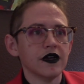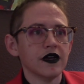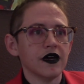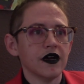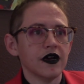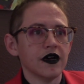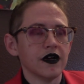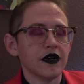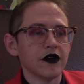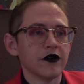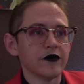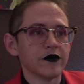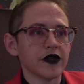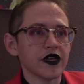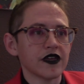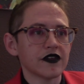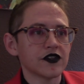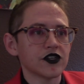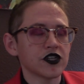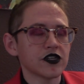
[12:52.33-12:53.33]

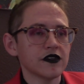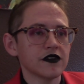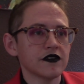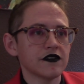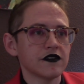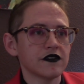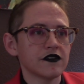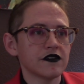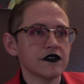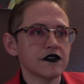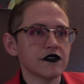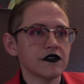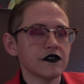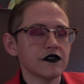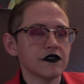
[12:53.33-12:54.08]
And just